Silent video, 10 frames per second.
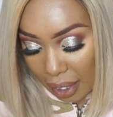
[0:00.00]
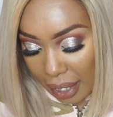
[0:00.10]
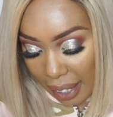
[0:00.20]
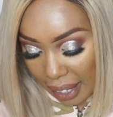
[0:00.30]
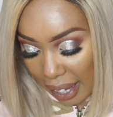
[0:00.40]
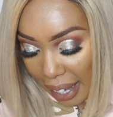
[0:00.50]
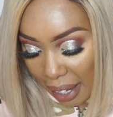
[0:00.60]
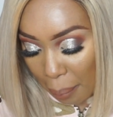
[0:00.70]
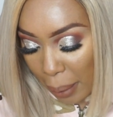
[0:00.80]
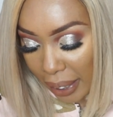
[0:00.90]

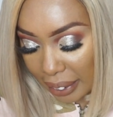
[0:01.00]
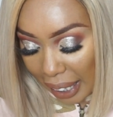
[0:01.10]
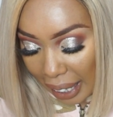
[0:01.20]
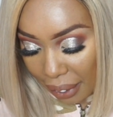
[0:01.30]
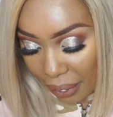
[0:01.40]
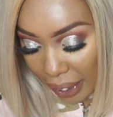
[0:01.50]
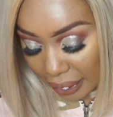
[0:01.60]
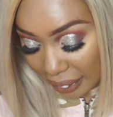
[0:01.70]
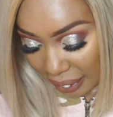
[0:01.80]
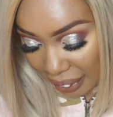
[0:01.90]
Aramex address.